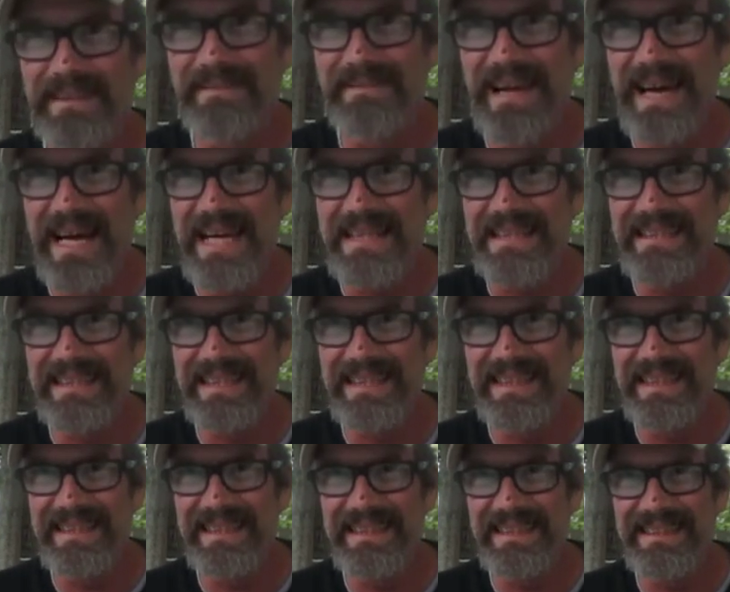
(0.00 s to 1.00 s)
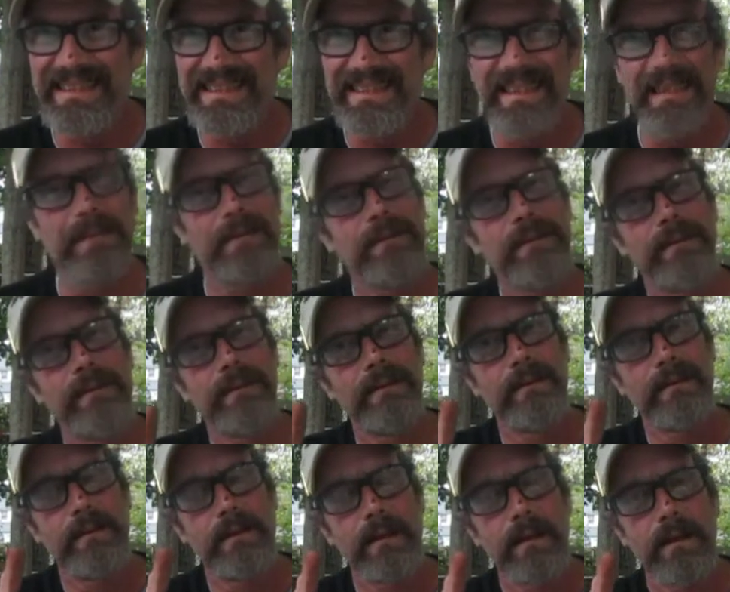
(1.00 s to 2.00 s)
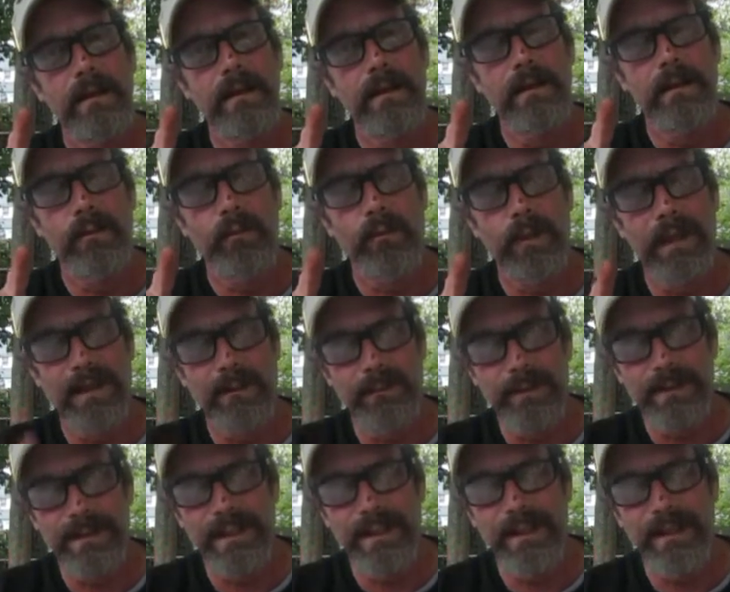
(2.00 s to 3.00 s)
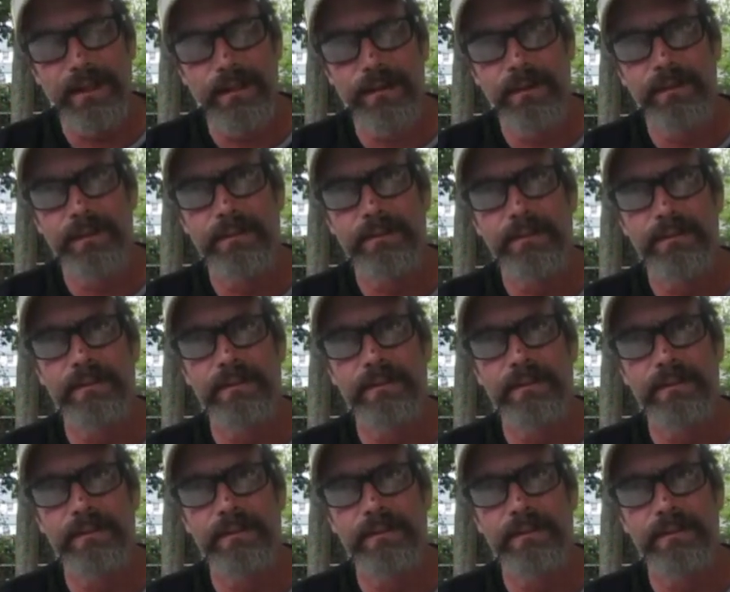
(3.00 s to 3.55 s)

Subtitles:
Fascist. What I will tell you